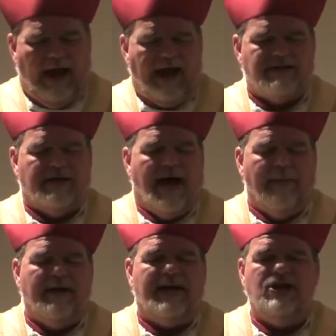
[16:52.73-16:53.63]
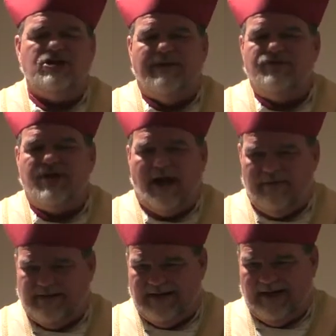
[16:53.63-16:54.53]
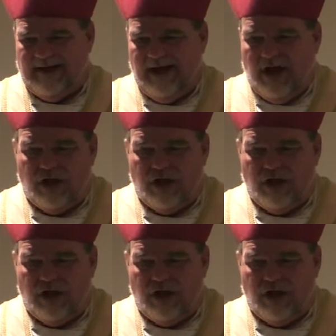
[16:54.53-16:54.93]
as an obligation of charity,